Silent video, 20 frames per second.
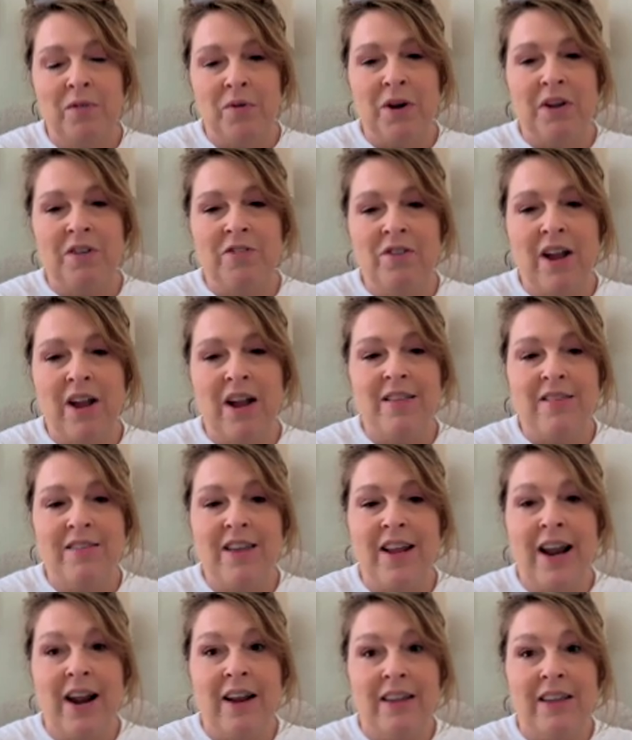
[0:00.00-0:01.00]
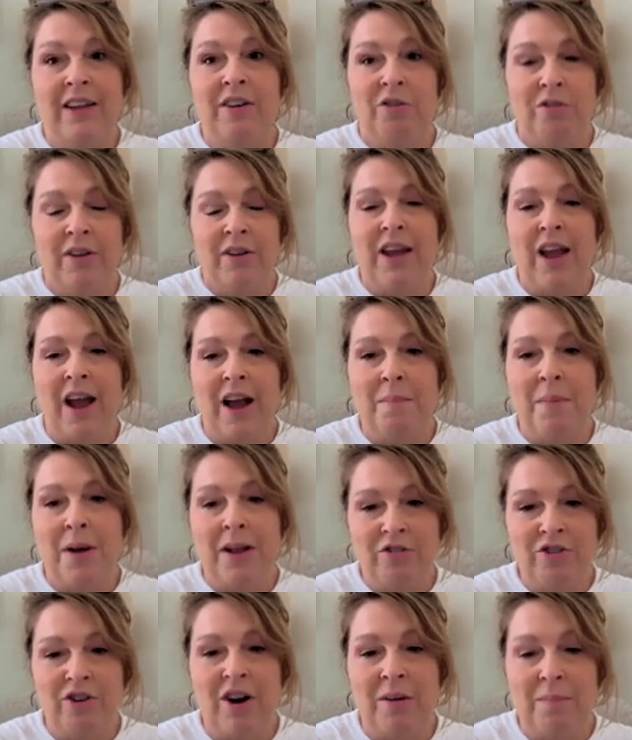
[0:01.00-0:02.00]
who've reached out and said, I literally got
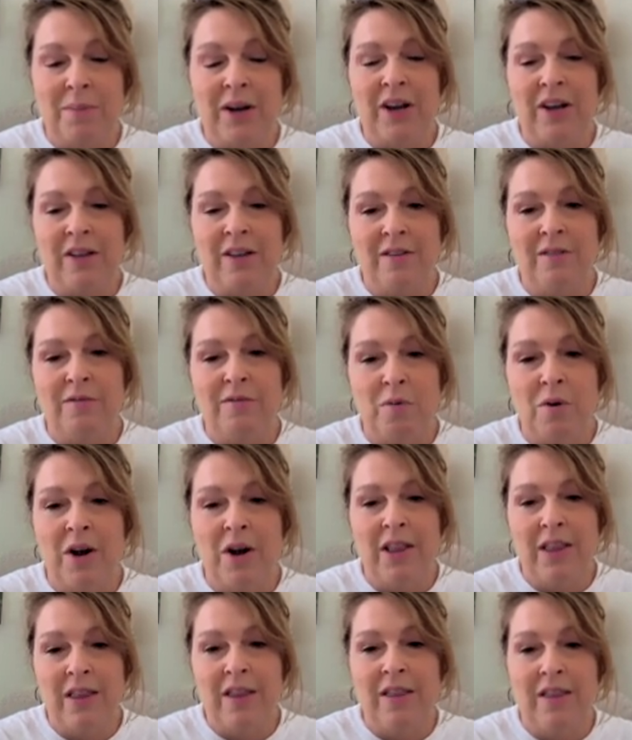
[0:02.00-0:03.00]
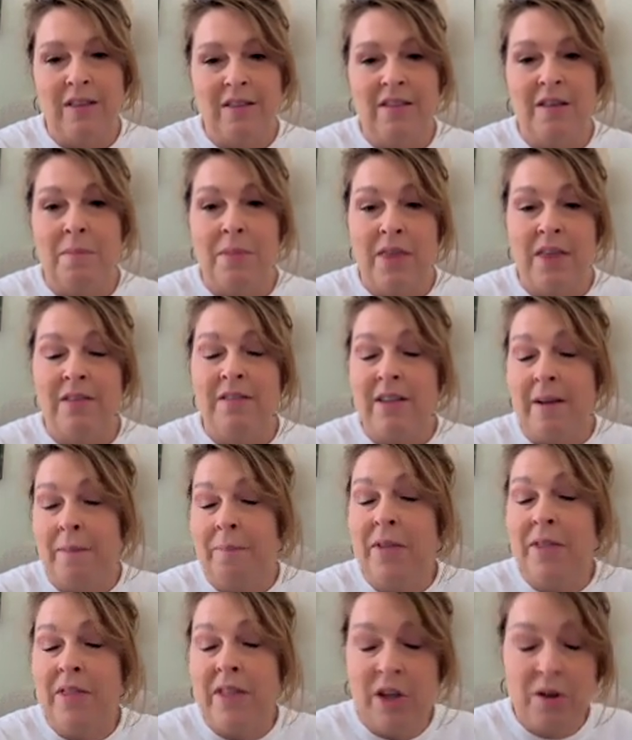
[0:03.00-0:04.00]
my job because of
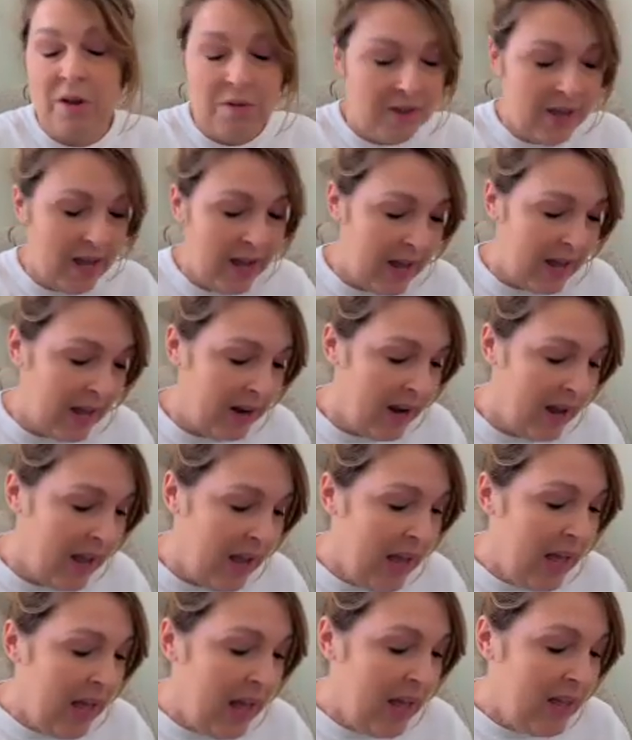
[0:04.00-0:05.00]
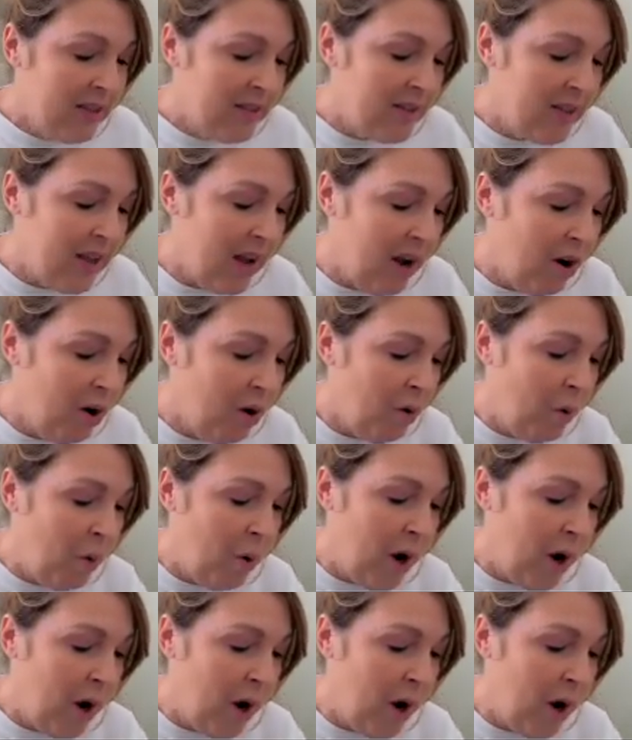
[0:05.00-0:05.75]
something that you said. So